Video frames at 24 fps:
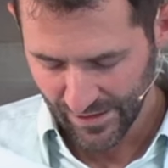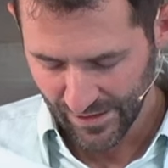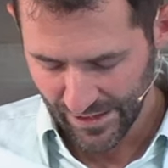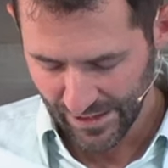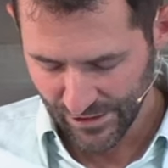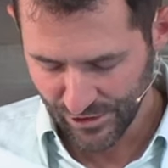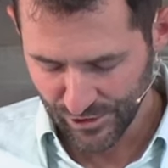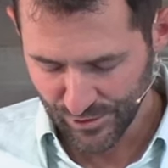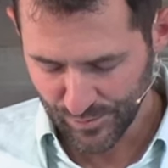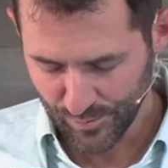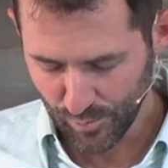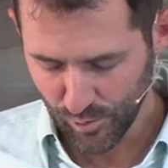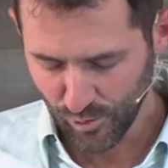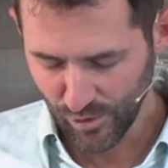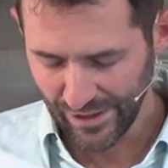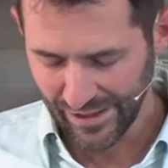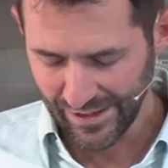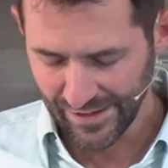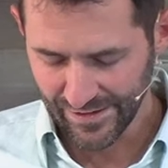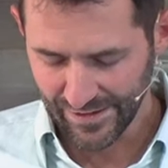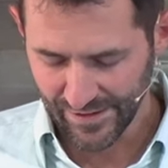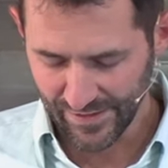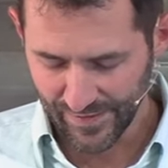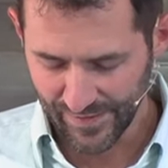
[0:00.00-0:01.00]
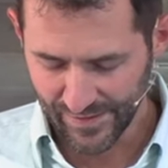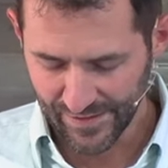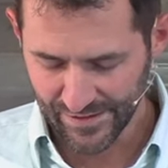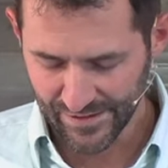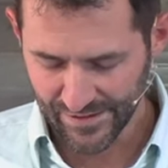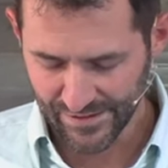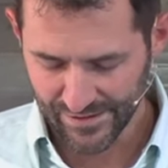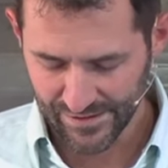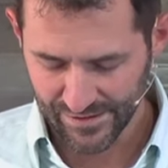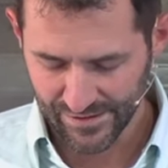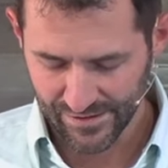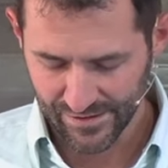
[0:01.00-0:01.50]
I just pray that
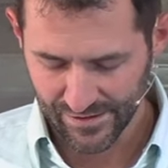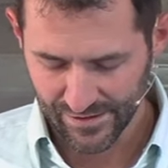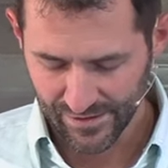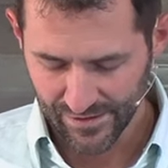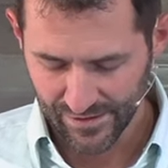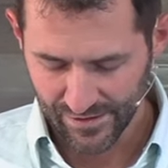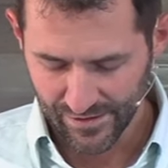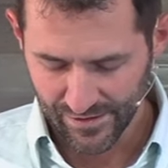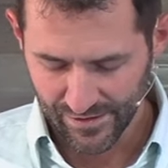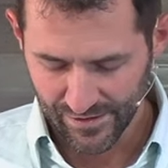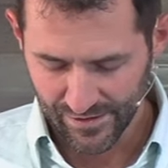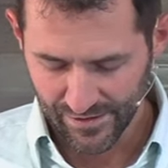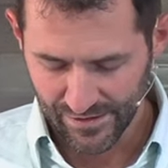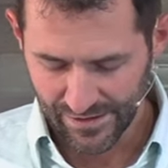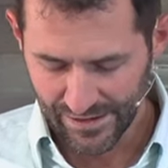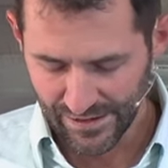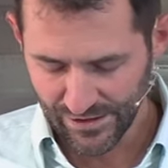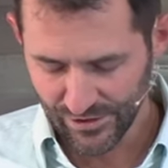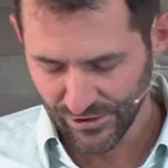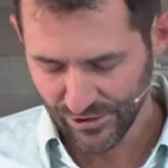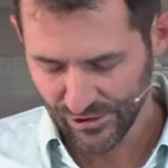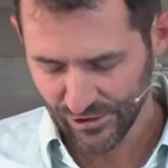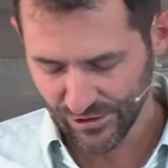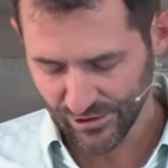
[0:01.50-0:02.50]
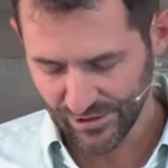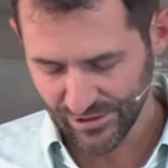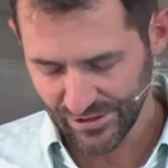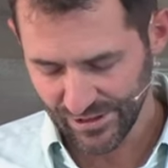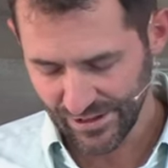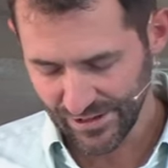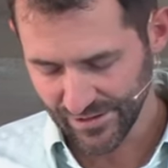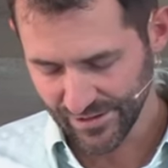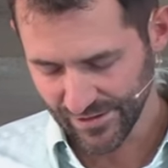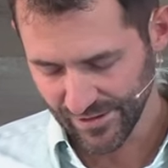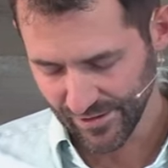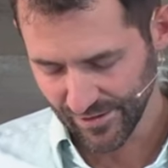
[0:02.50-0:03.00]
this Easter
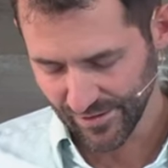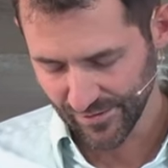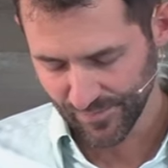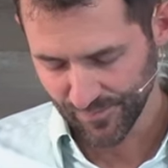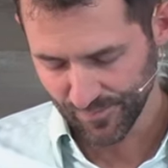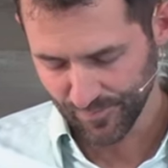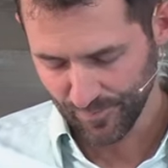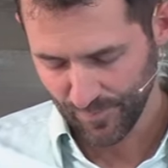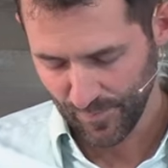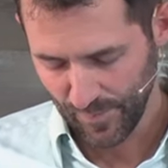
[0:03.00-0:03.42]
season,